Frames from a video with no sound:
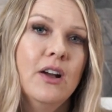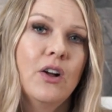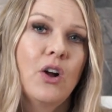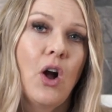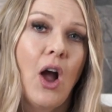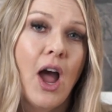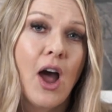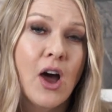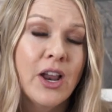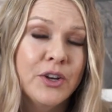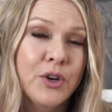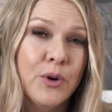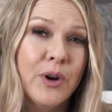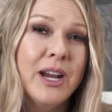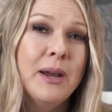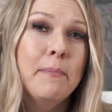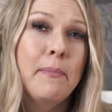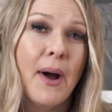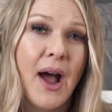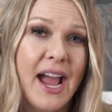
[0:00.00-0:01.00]

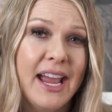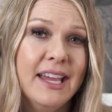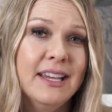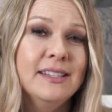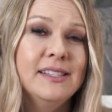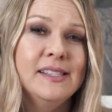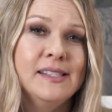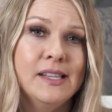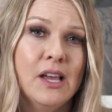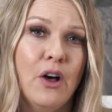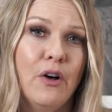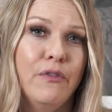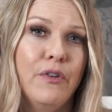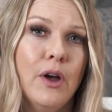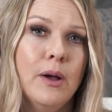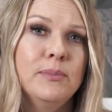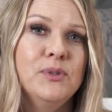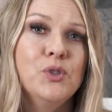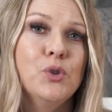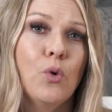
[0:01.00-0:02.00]
Concrete by itself
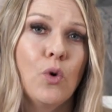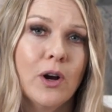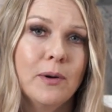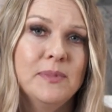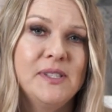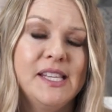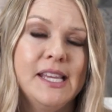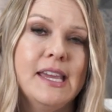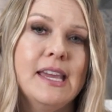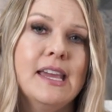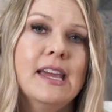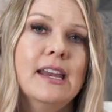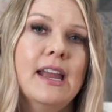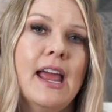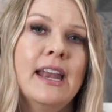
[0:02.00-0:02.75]
absorbs heat